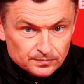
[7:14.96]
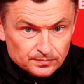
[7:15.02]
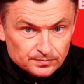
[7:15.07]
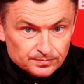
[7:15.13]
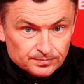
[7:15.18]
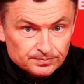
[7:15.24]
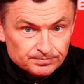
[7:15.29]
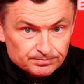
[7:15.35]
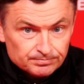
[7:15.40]

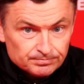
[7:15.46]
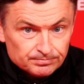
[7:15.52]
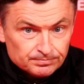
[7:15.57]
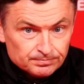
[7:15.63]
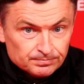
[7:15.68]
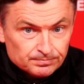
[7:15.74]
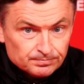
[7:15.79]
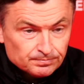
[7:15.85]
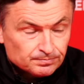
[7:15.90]
Thank you.
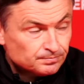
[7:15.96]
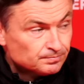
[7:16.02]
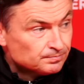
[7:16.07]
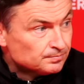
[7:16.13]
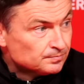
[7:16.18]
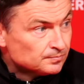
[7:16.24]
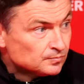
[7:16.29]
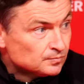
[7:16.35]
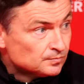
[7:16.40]
Any more
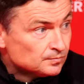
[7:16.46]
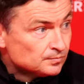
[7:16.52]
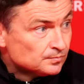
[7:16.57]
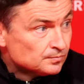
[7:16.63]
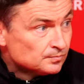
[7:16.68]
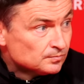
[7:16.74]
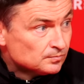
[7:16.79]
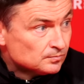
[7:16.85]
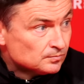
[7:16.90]
Sundays before
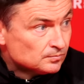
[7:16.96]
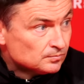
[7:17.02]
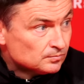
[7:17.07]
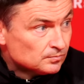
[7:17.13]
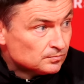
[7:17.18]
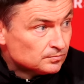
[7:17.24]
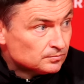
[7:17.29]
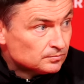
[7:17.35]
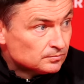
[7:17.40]
Mondays?
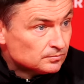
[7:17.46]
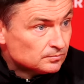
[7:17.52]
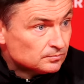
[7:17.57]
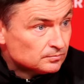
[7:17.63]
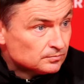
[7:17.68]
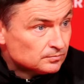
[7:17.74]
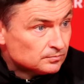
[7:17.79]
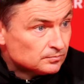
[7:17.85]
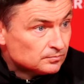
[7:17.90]
Um,
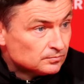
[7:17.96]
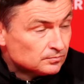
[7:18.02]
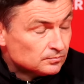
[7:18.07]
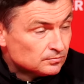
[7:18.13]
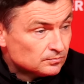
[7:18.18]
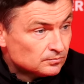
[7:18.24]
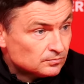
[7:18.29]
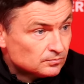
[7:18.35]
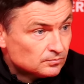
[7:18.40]
does, a,
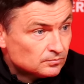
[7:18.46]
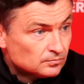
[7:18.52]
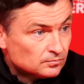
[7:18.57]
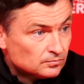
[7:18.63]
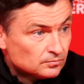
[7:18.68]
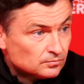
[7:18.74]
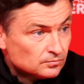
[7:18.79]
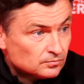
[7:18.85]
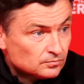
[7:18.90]
does a
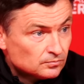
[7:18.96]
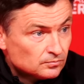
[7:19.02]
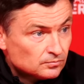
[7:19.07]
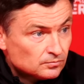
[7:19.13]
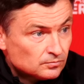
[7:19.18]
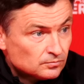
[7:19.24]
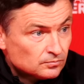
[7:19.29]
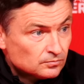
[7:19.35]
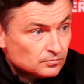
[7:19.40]
performance
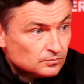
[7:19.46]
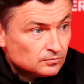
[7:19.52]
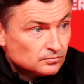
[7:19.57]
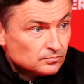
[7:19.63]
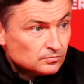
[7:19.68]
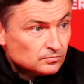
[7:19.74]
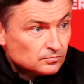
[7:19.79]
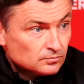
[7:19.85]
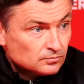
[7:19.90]
like that
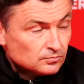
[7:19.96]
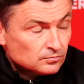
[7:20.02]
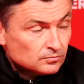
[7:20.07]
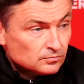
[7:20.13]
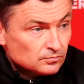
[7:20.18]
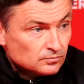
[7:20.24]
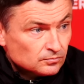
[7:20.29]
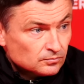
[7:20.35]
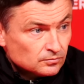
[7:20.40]
make you
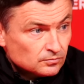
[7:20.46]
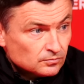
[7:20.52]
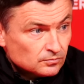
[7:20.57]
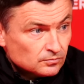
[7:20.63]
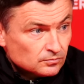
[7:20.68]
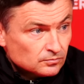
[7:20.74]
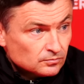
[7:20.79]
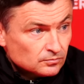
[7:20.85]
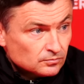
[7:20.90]
feel
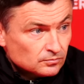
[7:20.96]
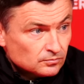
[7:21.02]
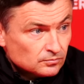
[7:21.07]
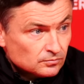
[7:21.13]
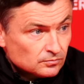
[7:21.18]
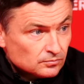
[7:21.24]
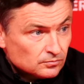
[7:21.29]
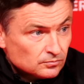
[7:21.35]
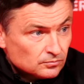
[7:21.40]
fear
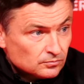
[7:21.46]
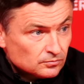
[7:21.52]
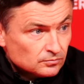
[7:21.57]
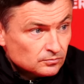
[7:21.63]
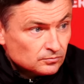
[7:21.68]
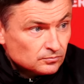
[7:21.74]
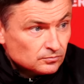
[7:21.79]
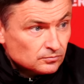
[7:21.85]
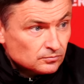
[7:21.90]
for the
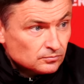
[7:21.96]
future?